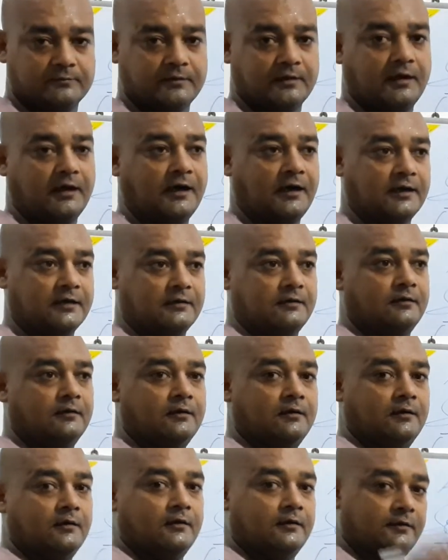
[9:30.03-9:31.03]
or
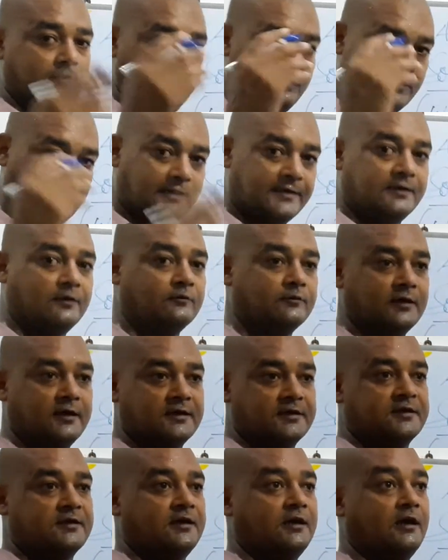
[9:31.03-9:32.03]
you write down the
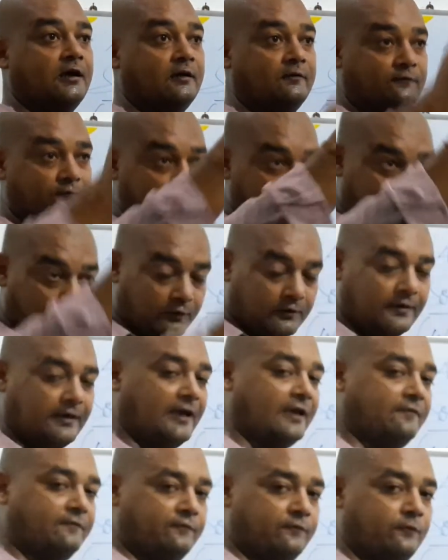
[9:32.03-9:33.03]
history of your
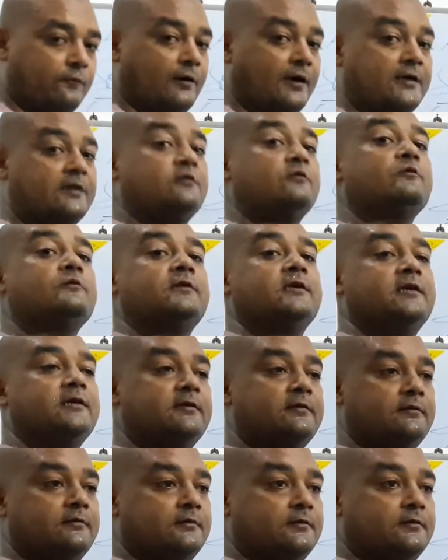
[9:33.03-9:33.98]
life, what you did,